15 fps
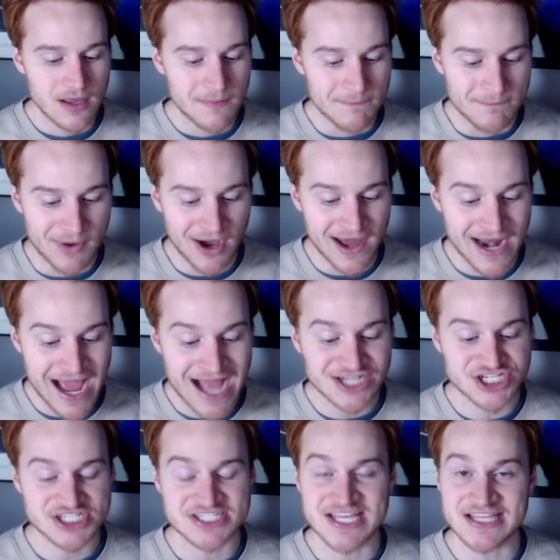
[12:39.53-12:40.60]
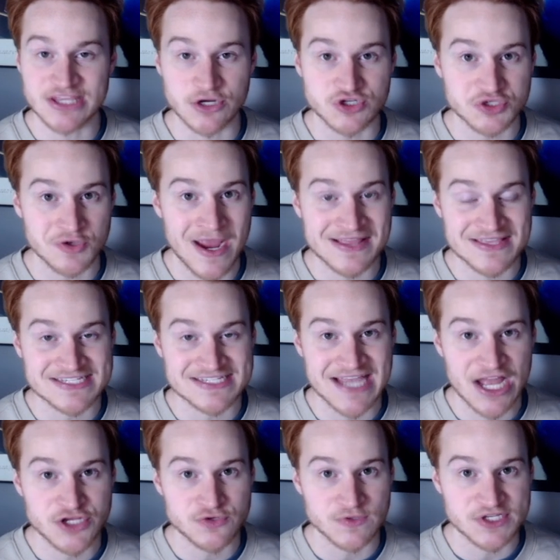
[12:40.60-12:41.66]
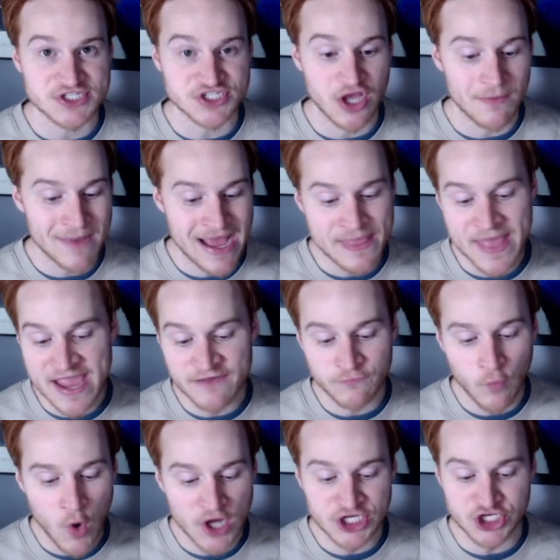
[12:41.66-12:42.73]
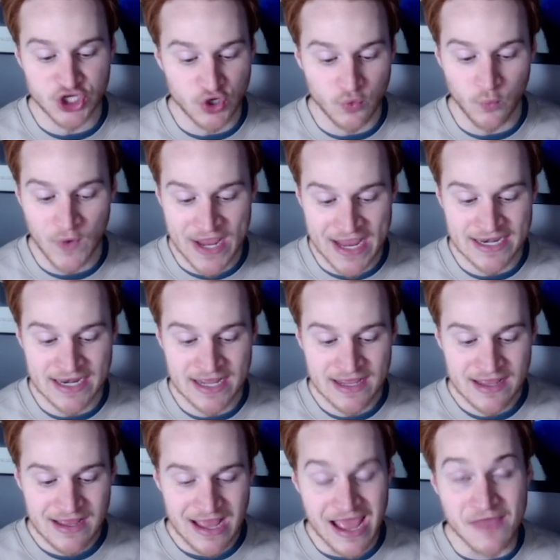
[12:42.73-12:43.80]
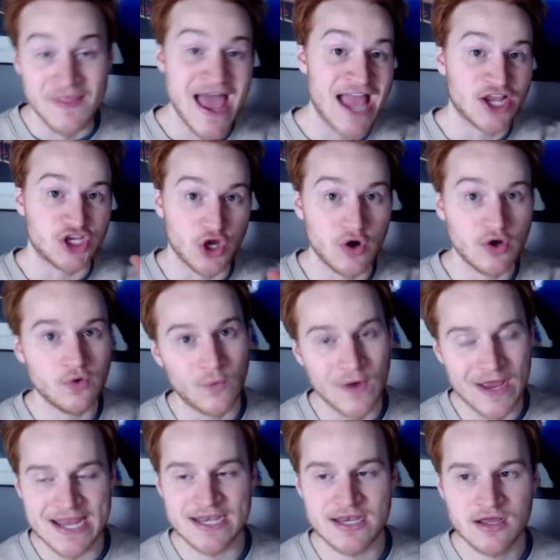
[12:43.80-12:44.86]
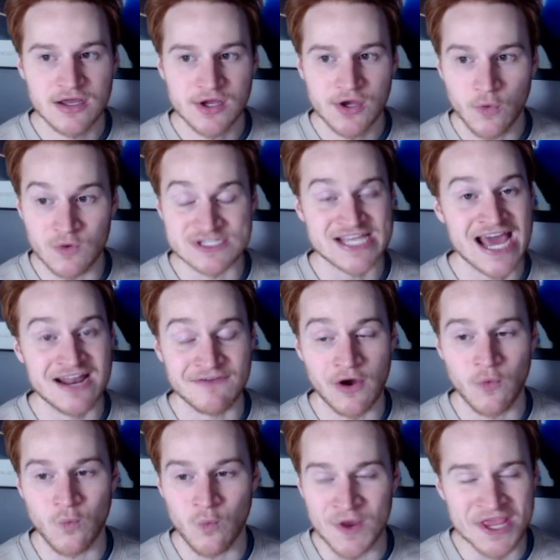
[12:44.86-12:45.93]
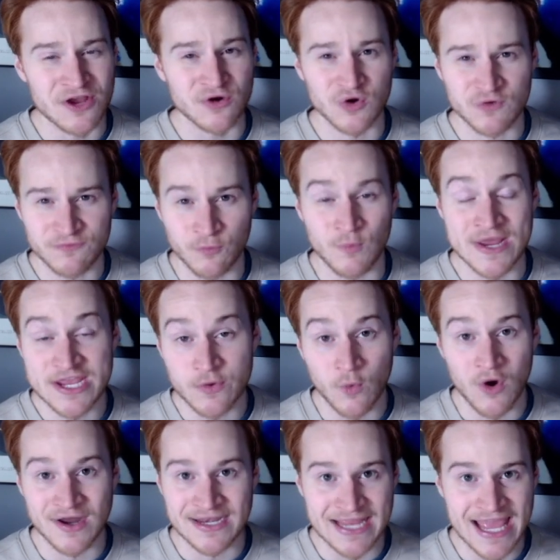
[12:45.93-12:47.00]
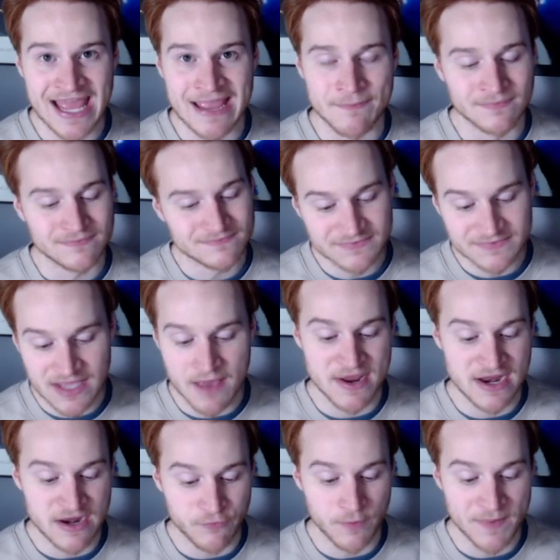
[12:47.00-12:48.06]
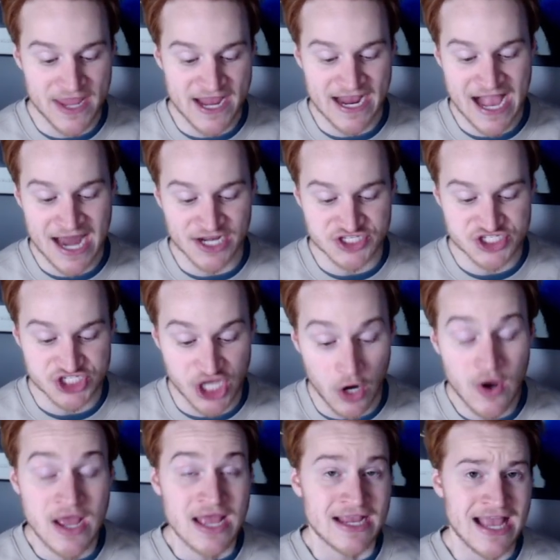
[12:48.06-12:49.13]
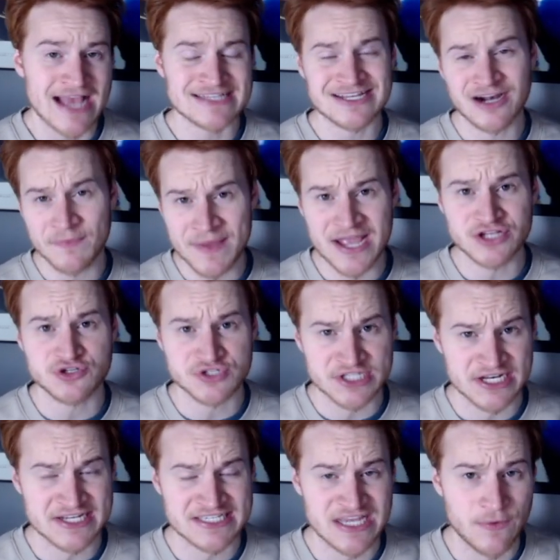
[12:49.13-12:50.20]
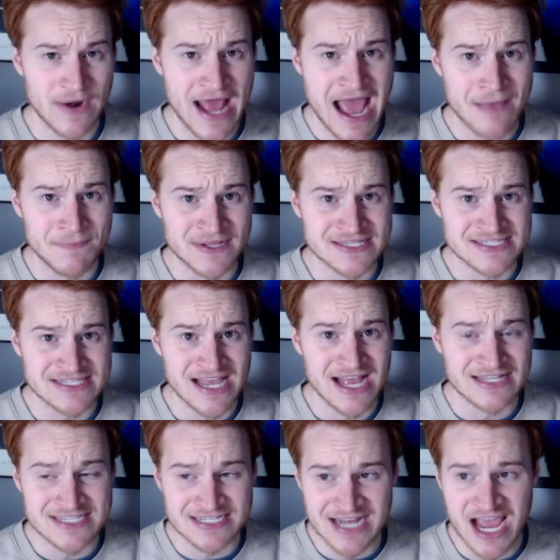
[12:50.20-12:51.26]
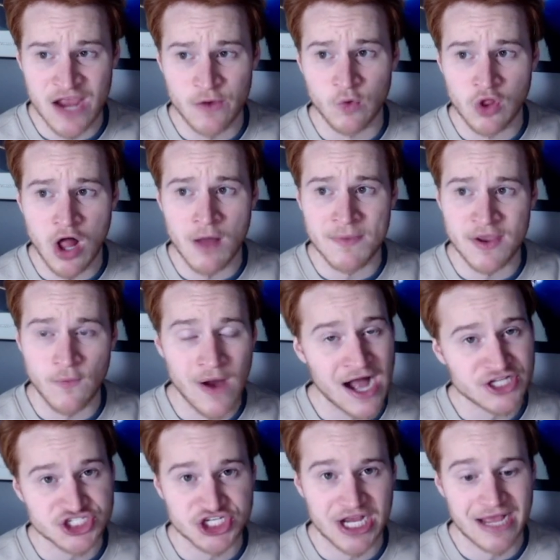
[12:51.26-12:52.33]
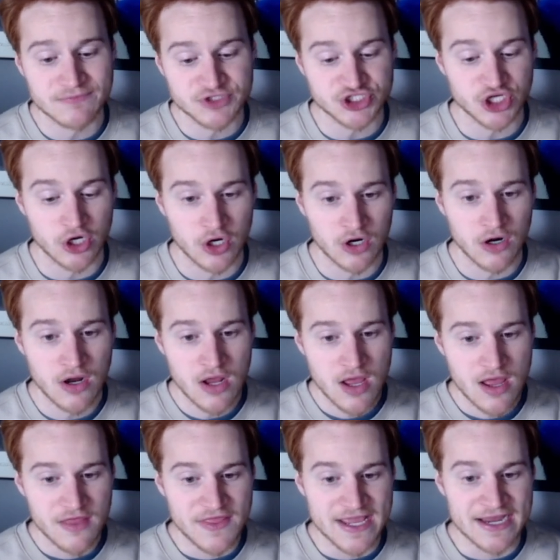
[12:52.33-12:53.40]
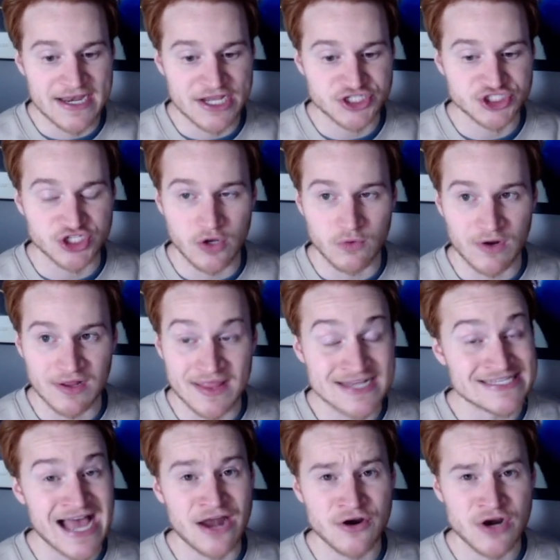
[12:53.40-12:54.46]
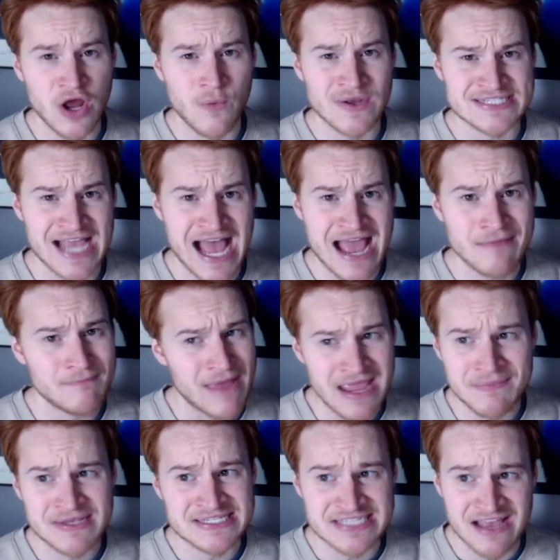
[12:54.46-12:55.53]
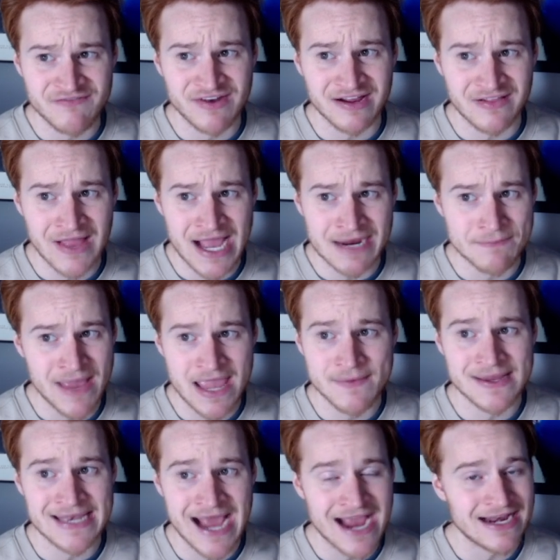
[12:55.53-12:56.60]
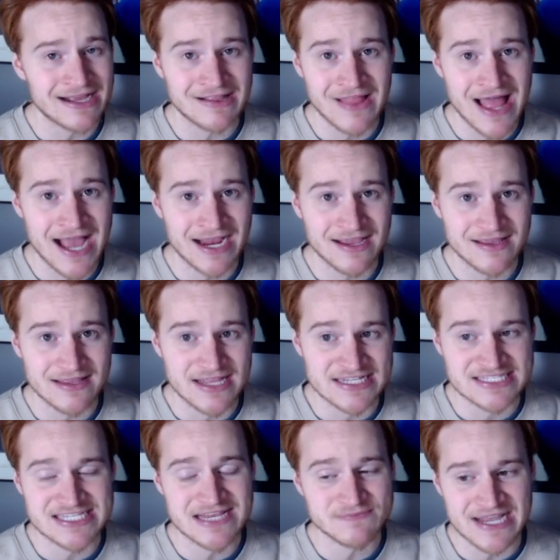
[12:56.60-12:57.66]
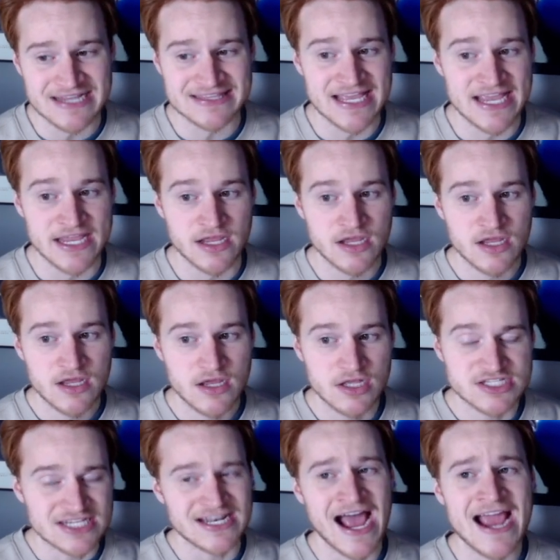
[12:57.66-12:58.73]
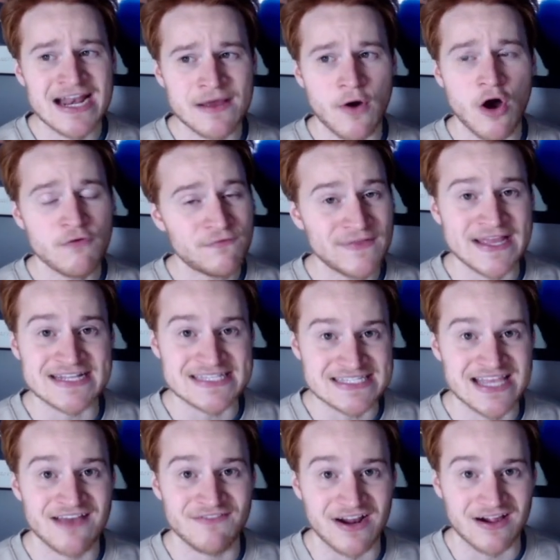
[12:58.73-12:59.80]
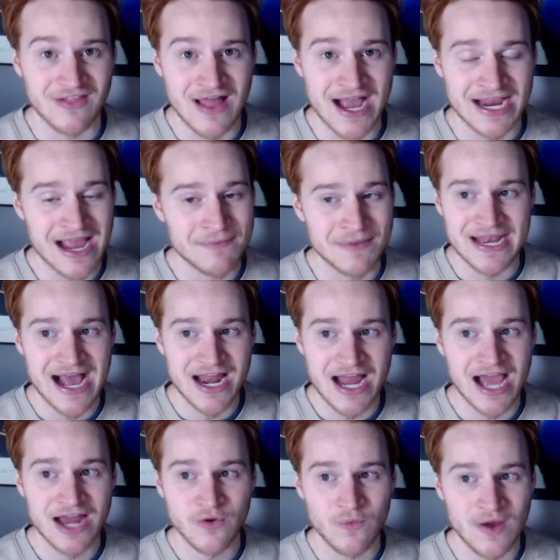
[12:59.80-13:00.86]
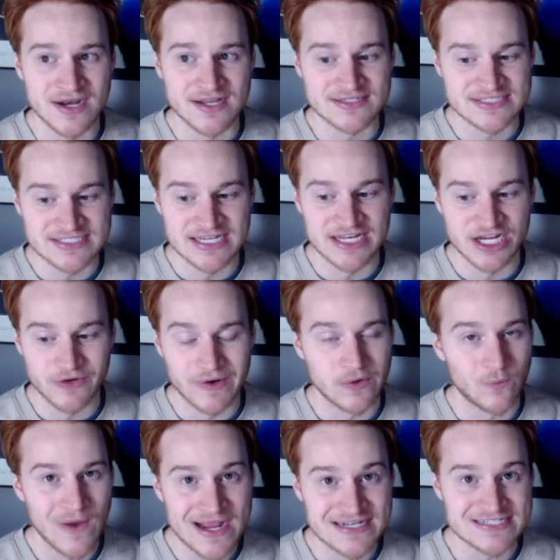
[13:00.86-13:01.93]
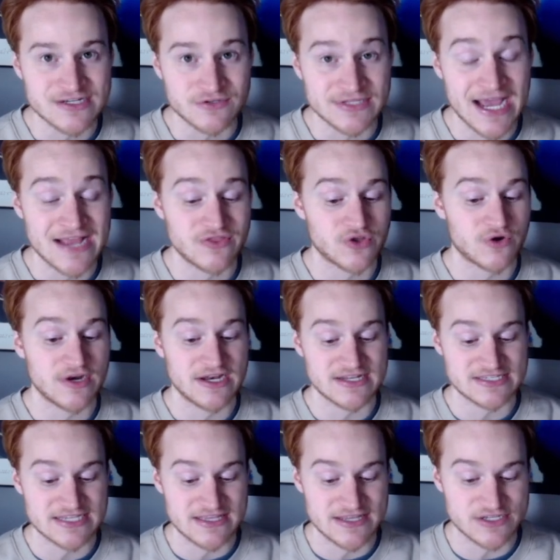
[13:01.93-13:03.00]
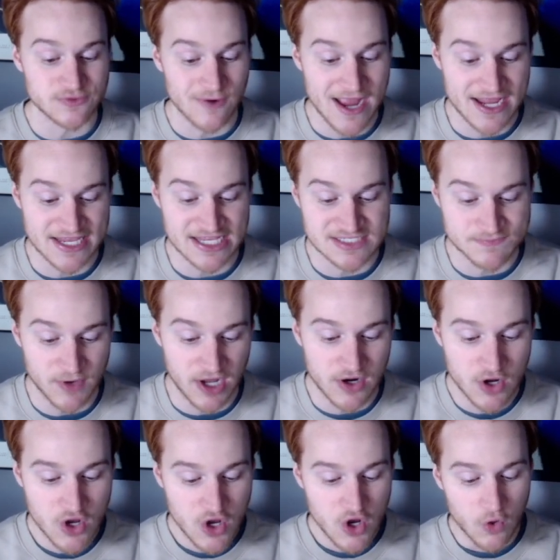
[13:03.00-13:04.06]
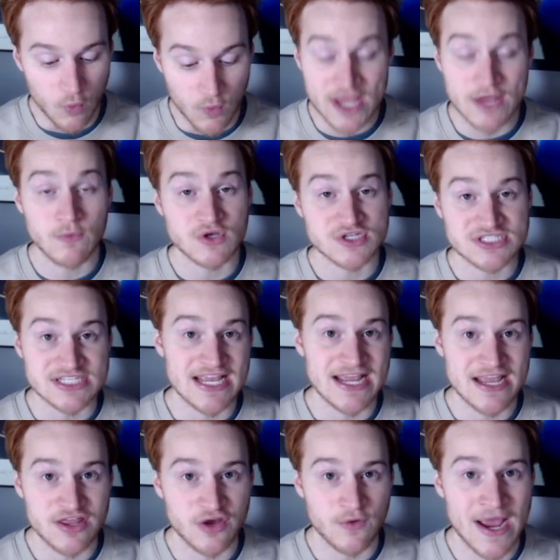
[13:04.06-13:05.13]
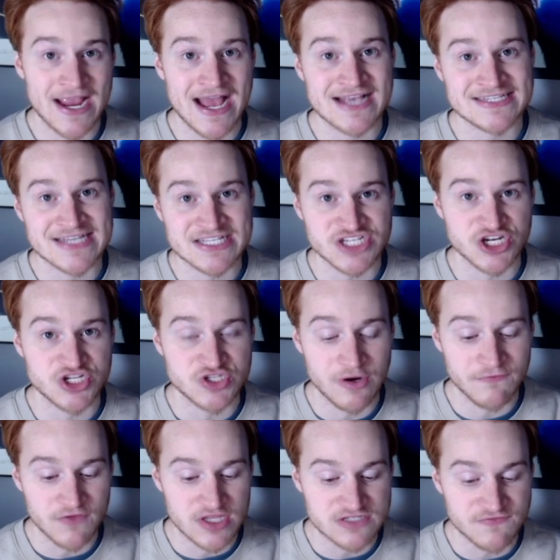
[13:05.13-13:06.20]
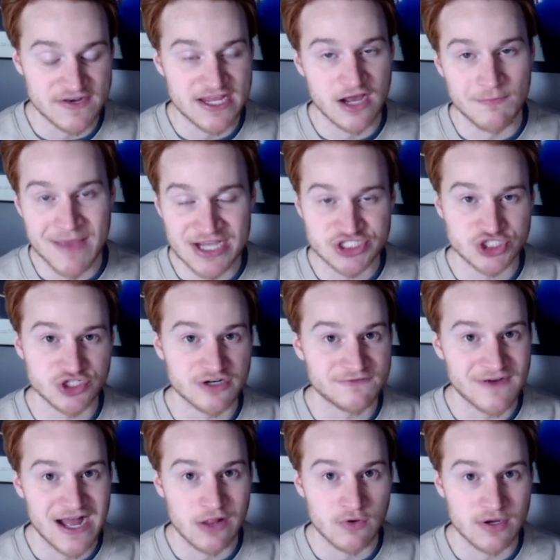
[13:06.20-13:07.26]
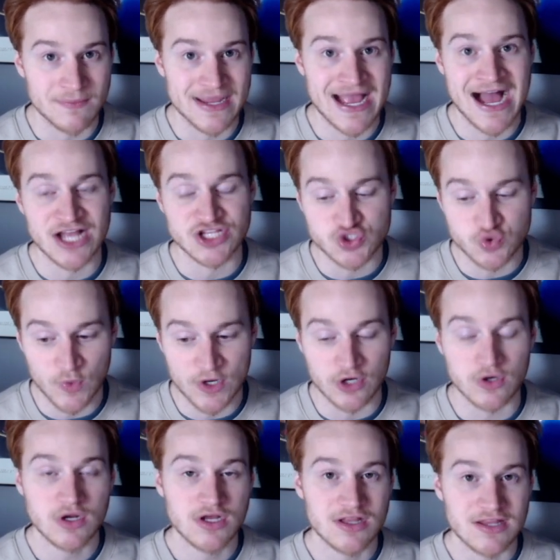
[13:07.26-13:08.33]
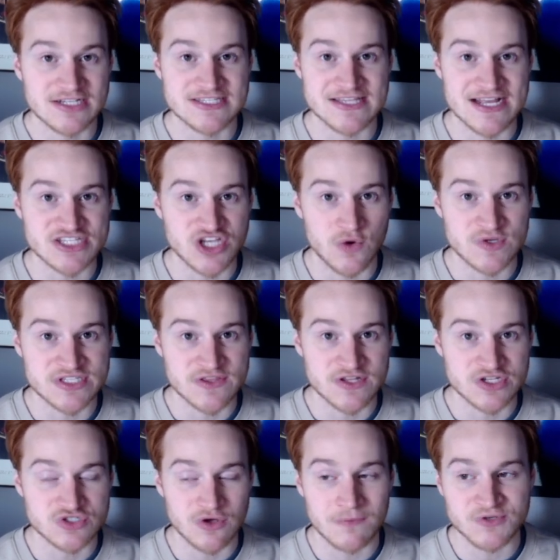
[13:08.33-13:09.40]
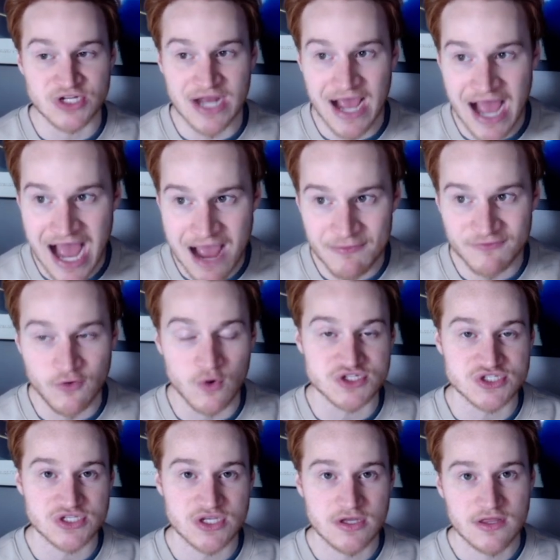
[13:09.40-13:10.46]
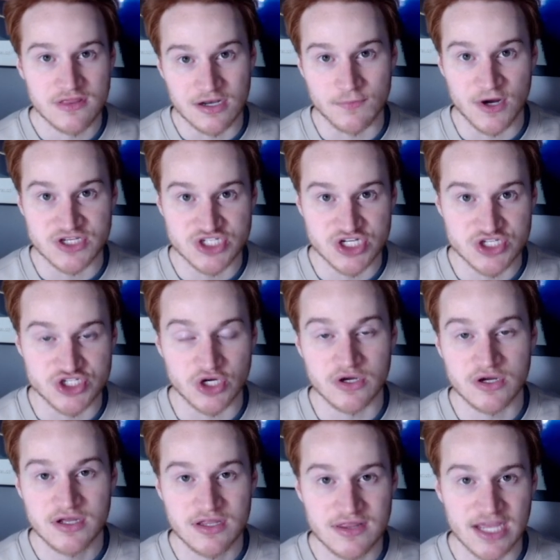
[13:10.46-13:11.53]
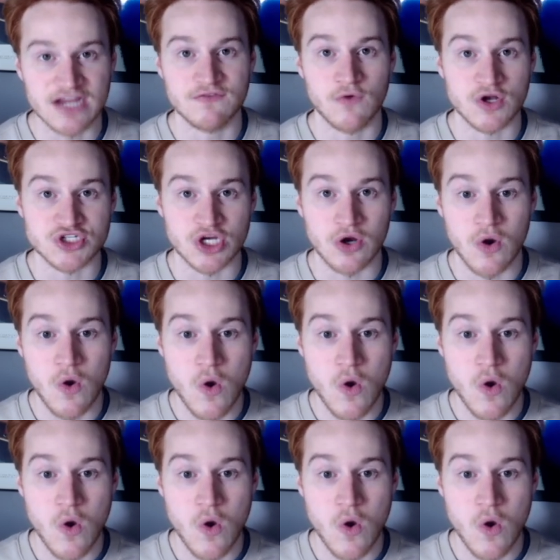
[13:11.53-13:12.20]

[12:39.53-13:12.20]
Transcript: But I just think their strength of schedule is so bad. They have one good win, and that good win was kind of a weird week 1 game. I mean, if we're being honest. So, guys, it'll be interesting to see what happens tonight. We'll all be watching, I'm sure, the initial release. I don't know what time, maybe 7 o'clock, maybe 9 o'clock. It seems like they... Tonight, hopefully it's 7 o'clock. I I don't want to sit here and wait until 9:30 to see these rankings, but we will see. Either way, guys, that's going to do it for this video. Make sure you're following me on Twitter. Link to that's always in the description. I'm, of course, the Depressed Ginger. Thank you for watching.